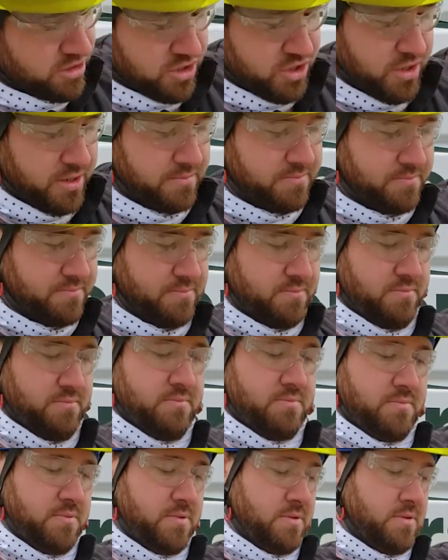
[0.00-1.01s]
good.
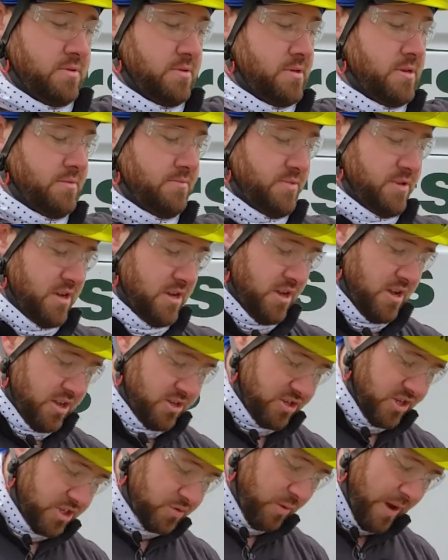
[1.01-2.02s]
All right.
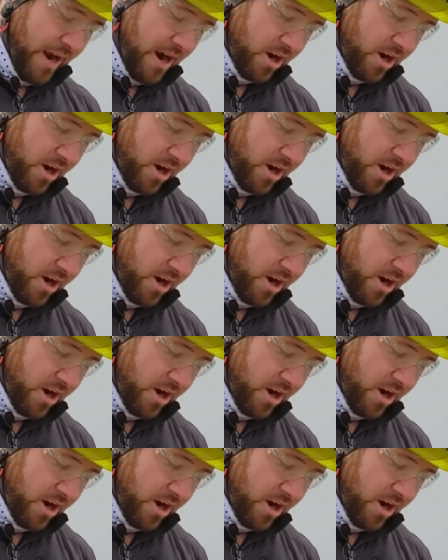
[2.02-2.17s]
So this way our